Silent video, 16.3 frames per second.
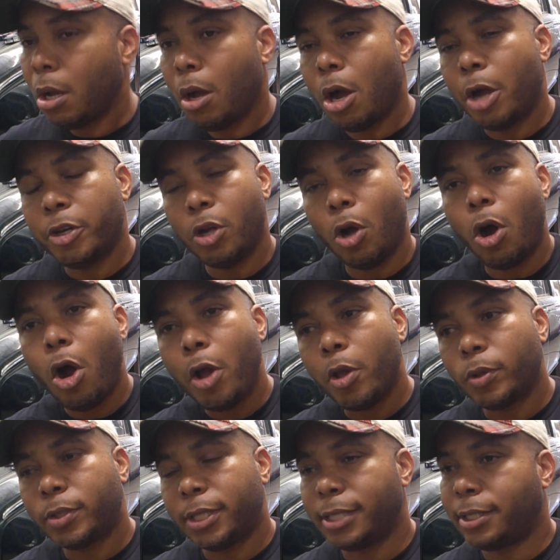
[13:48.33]
On the
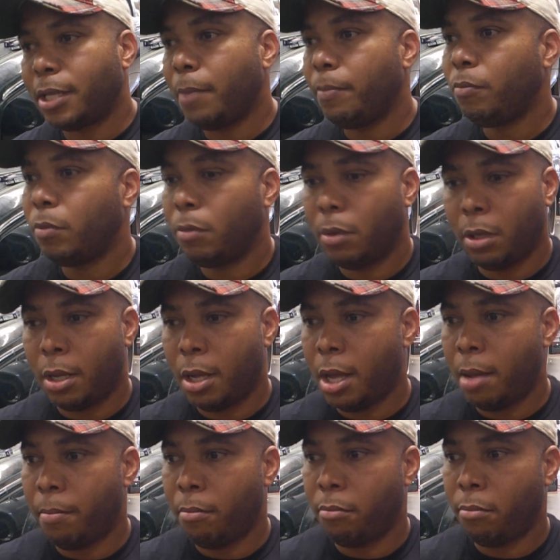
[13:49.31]
oil system,
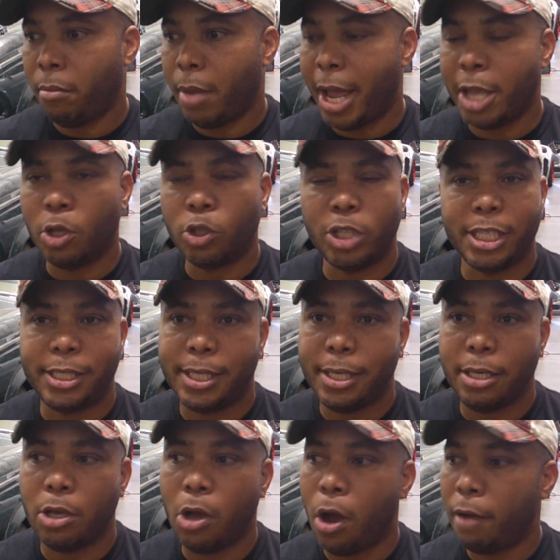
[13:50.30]
I usually
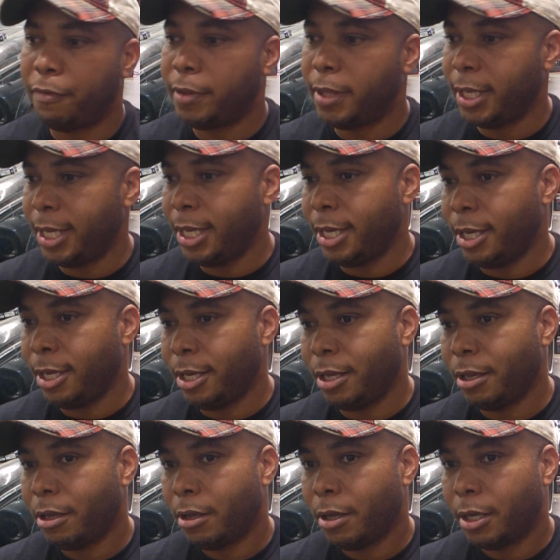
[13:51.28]
tee off the
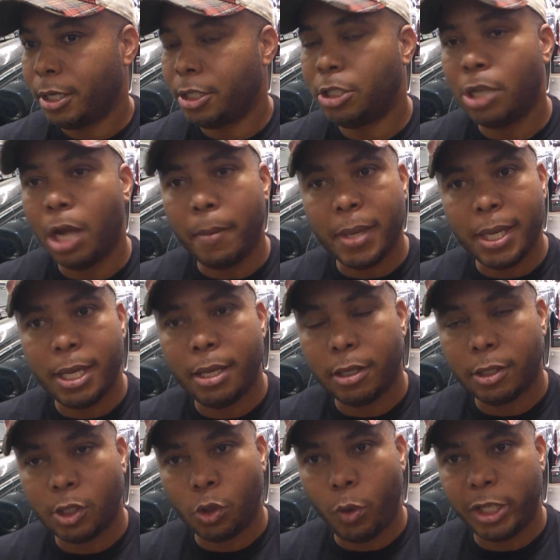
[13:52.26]
dummy
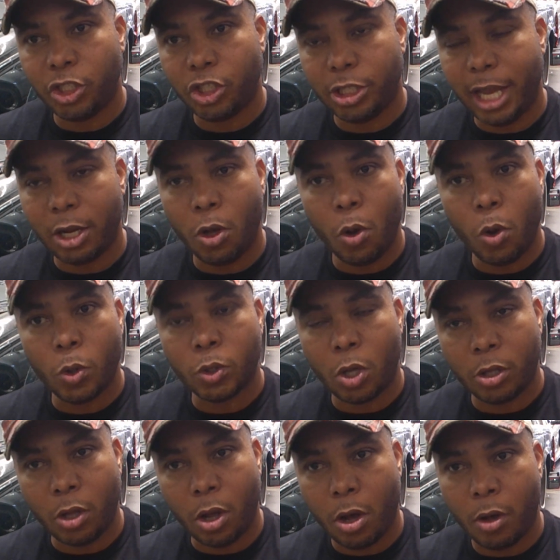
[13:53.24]
switch that goes
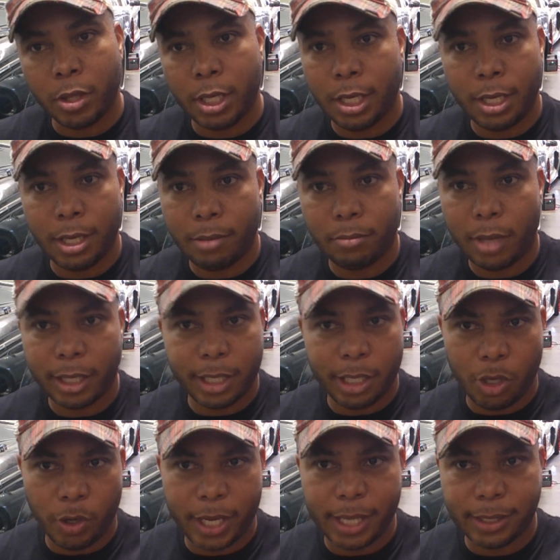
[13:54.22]
on all the, like
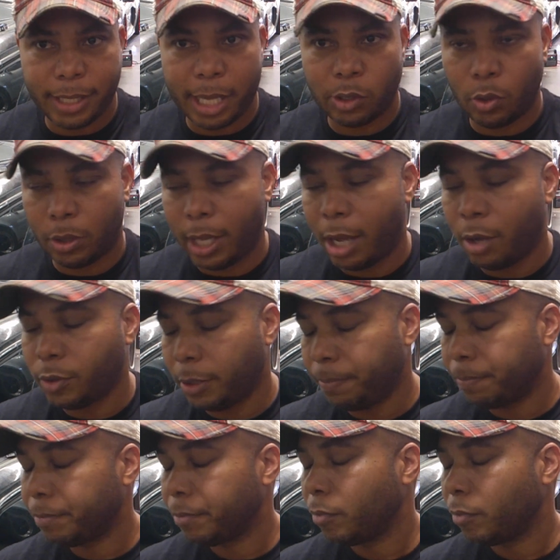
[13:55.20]
in your case, the S2000,